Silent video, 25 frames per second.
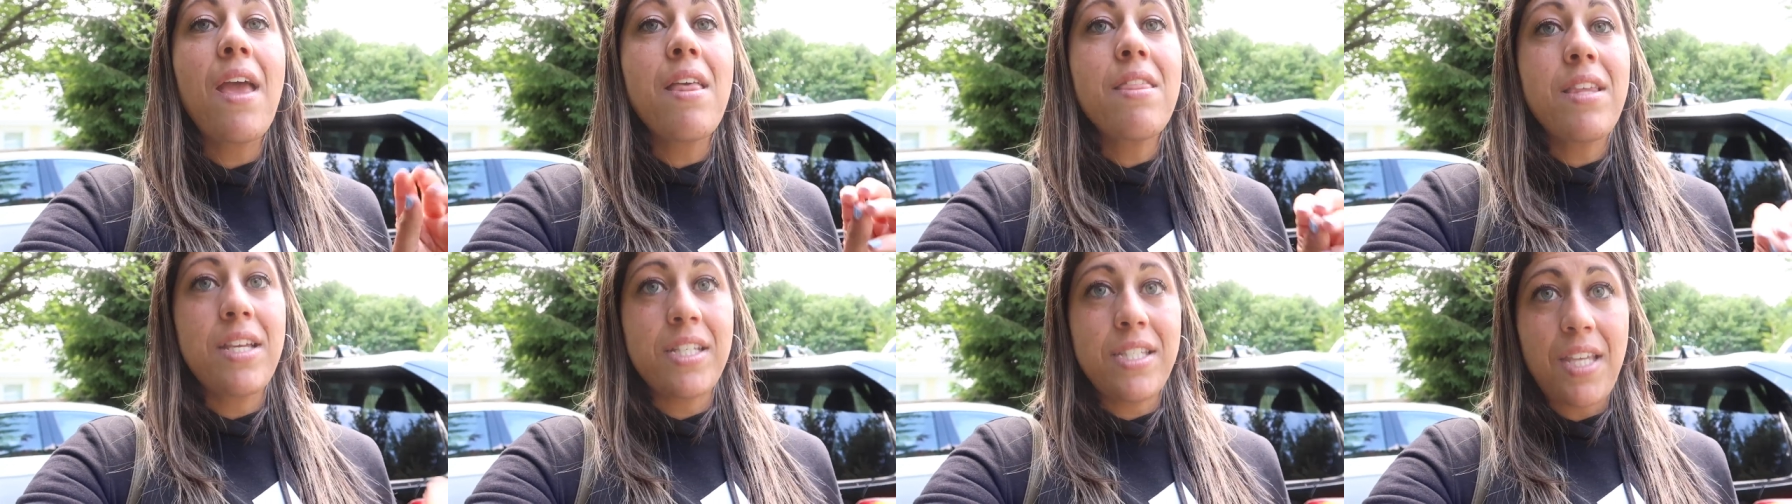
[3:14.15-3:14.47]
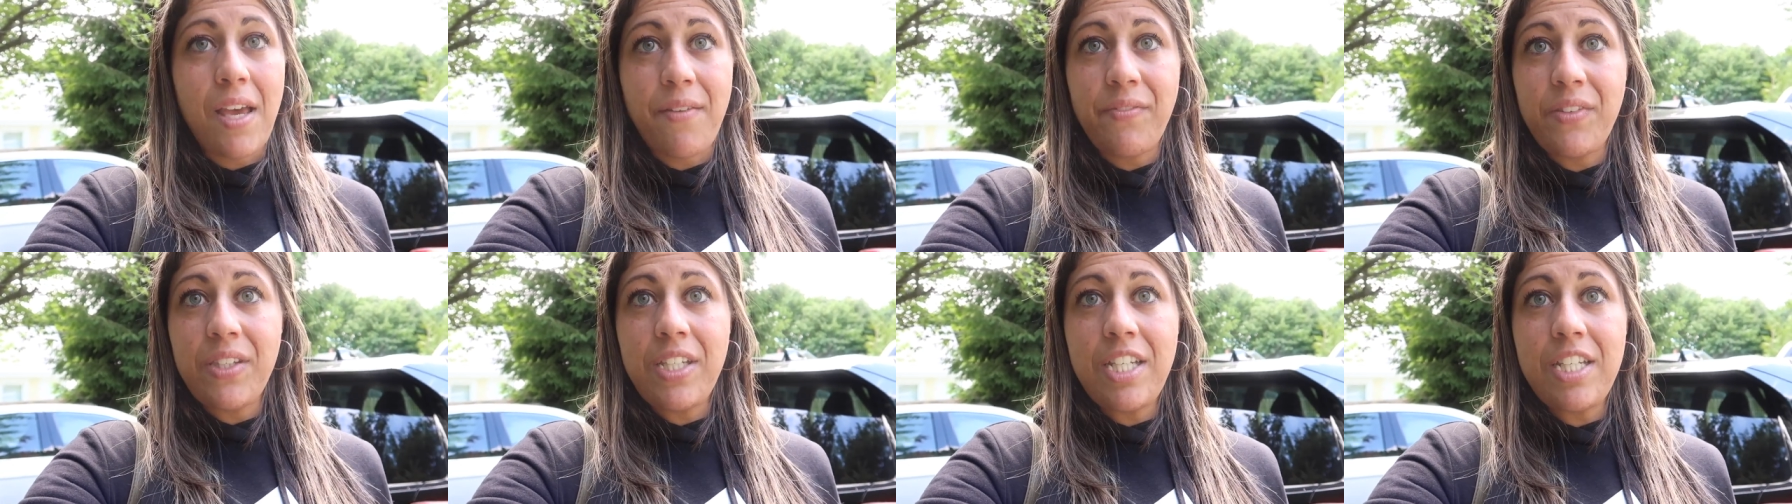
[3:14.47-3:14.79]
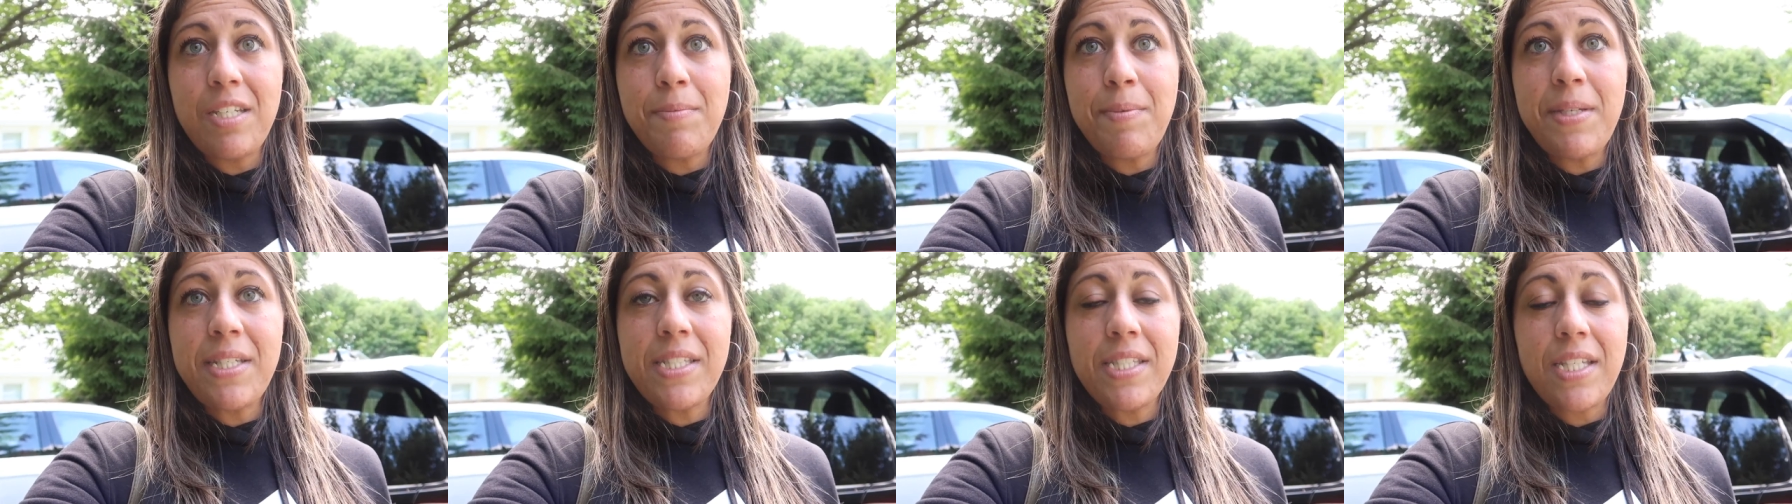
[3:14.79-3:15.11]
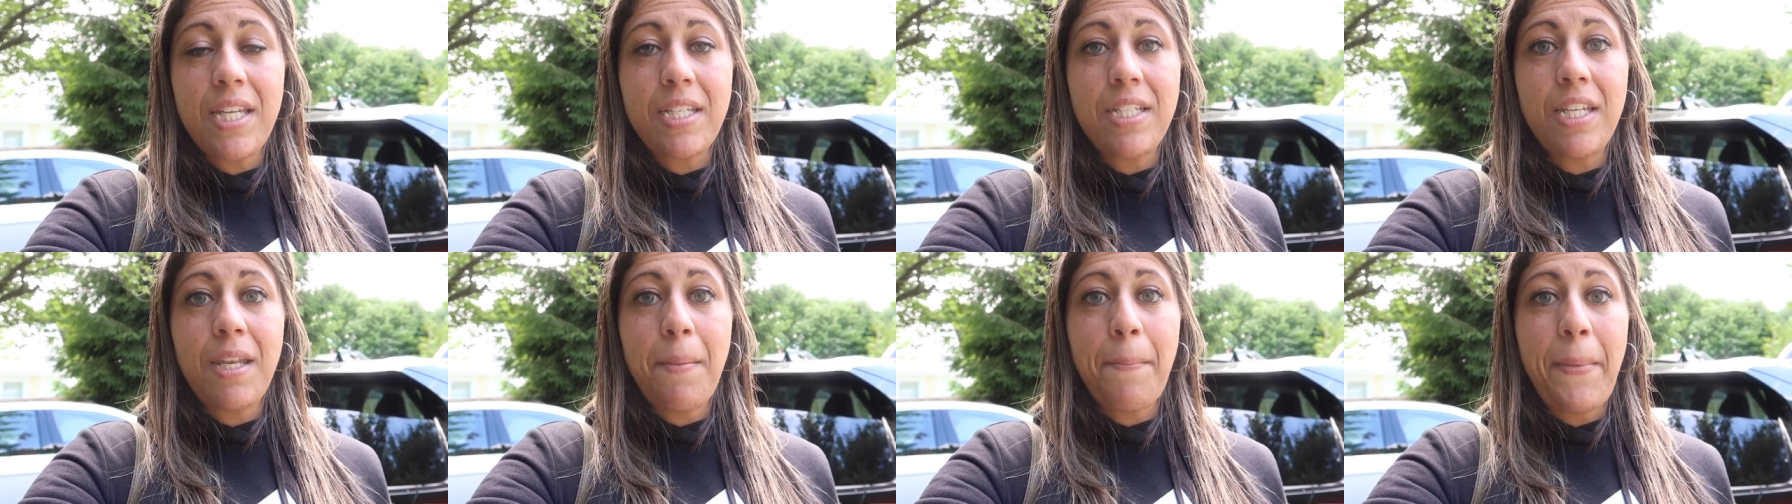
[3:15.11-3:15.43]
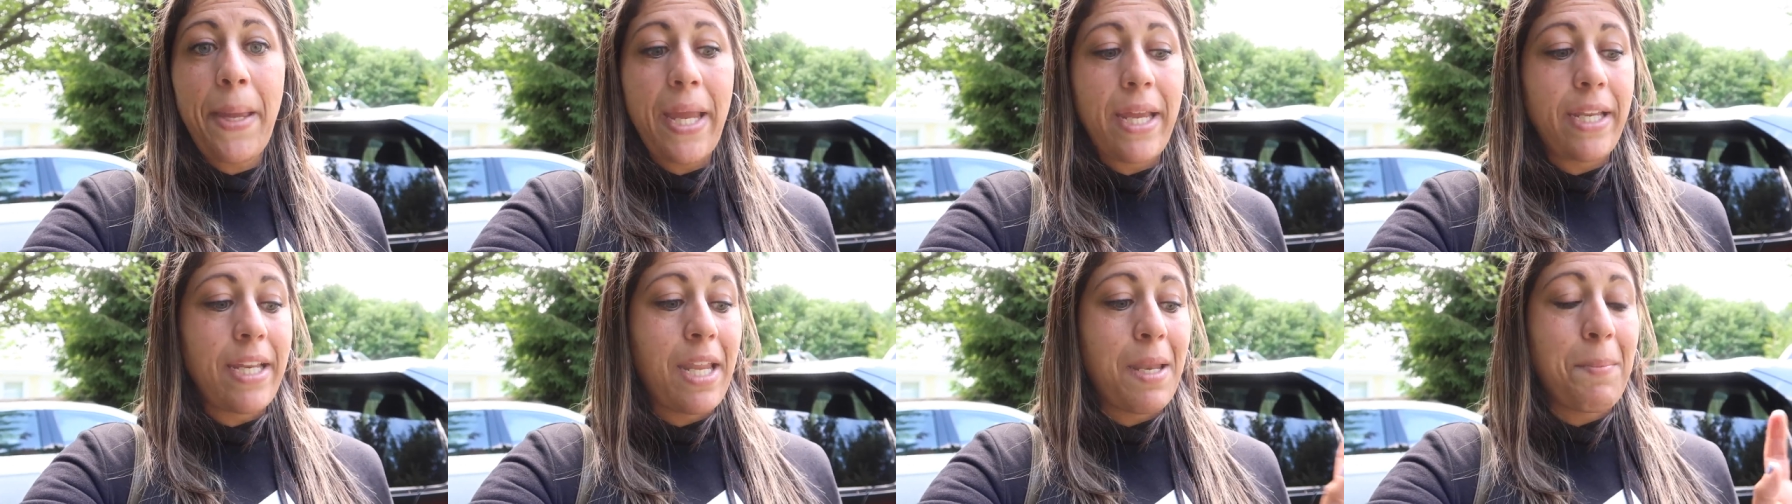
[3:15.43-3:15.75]
They definitely need to be sanded and
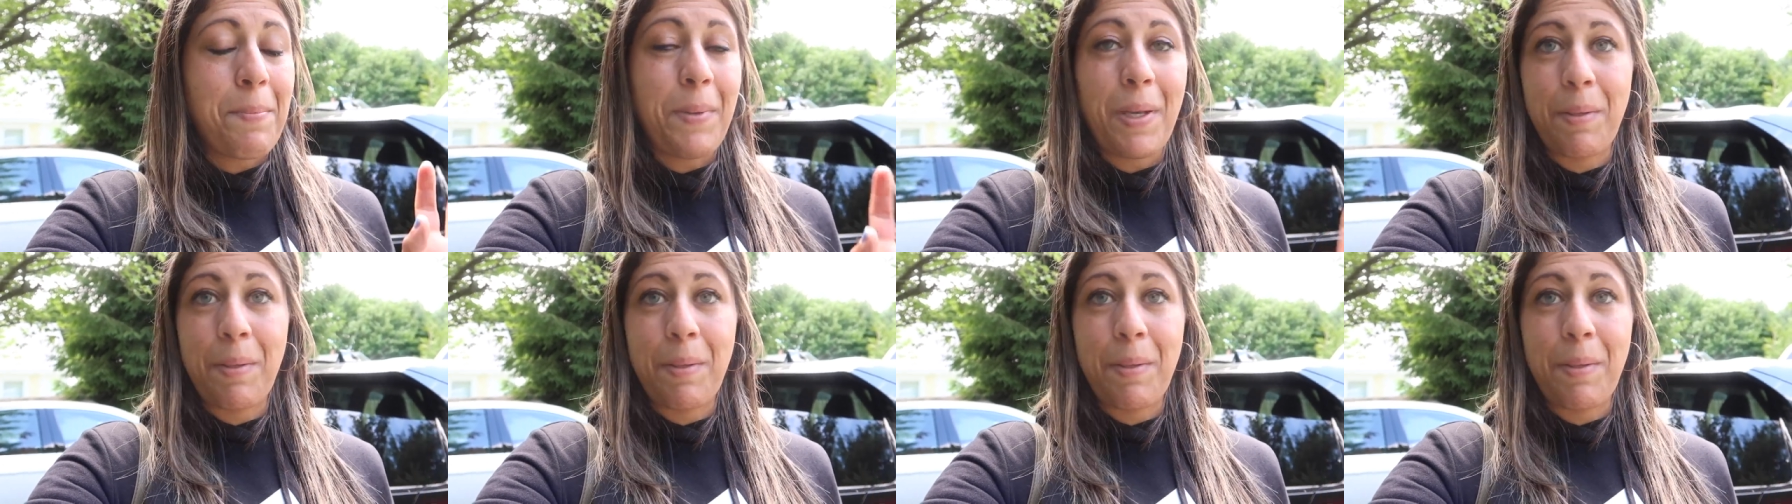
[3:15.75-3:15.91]
painted,